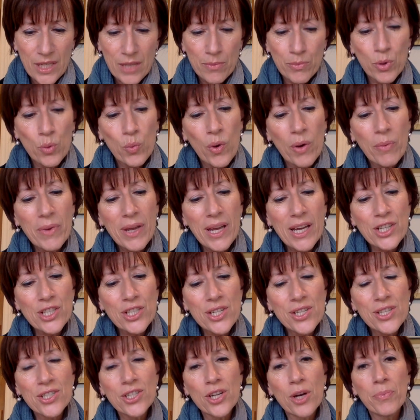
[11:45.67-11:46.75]
But when we
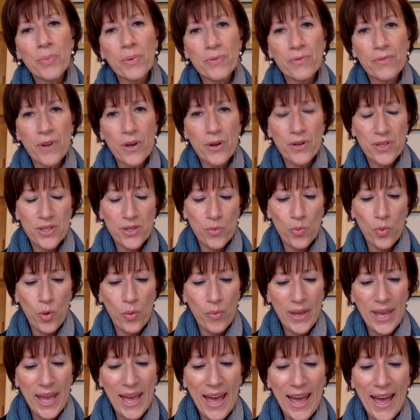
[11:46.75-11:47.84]
actually stop and focus on what
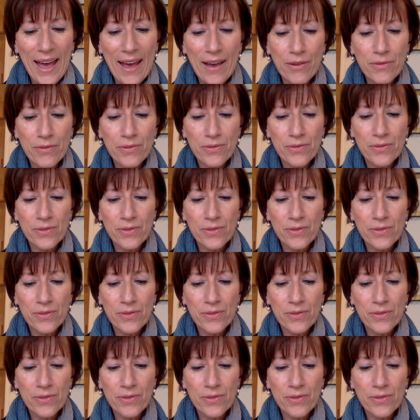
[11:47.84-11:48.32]
we have,